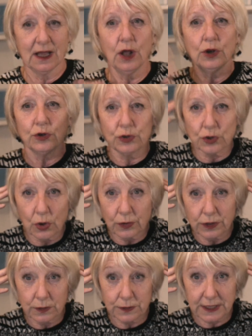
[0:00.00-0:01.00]
Not
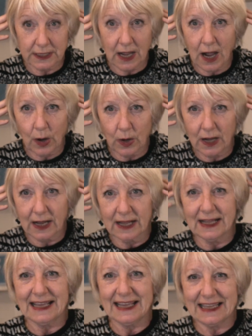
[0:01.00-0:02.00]
using our
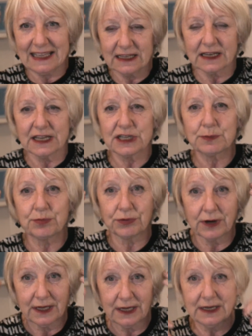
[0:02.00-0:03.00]
English
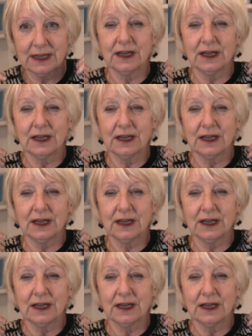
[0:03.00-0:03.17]
brain